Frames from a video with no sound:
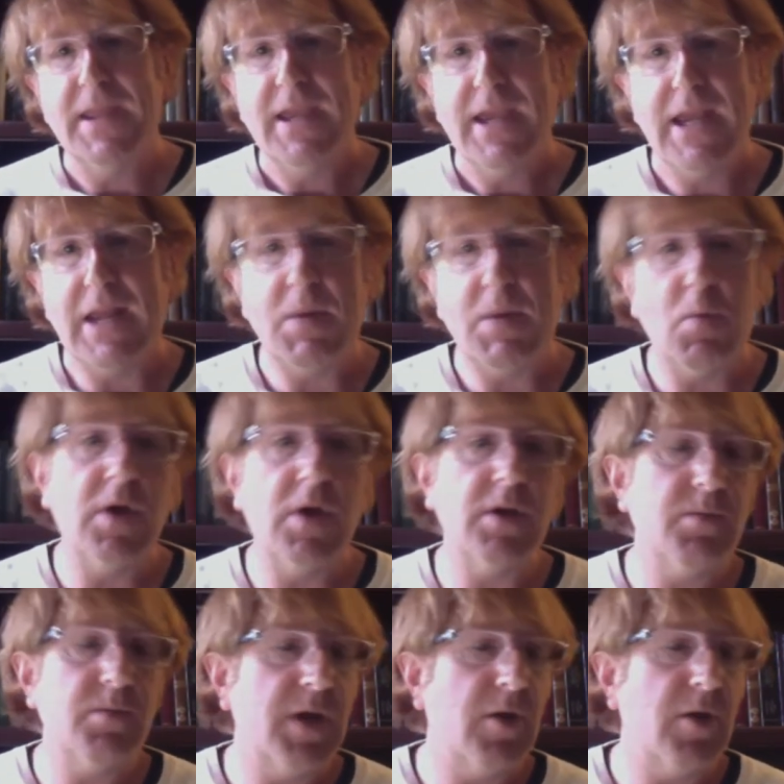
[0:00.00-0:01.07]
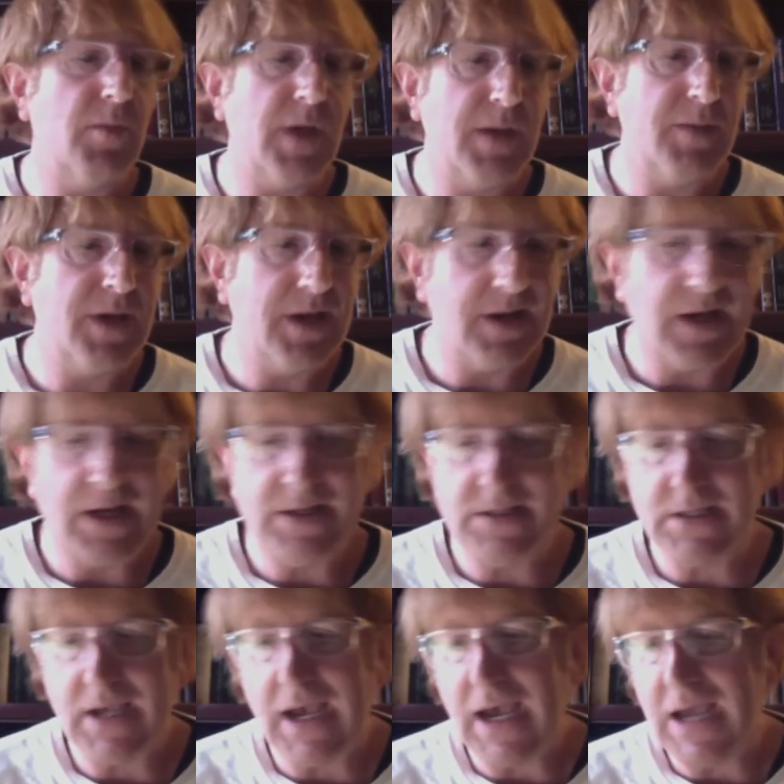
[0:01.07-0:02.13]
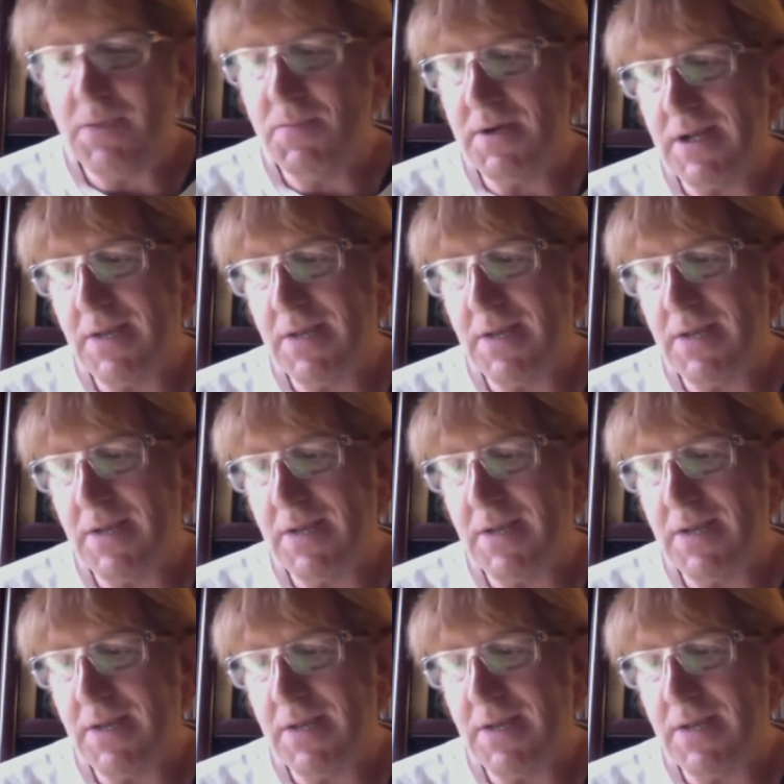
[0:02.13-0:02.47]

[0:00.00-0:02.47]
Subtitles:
and I mean, William Bell may be a nice guy, but I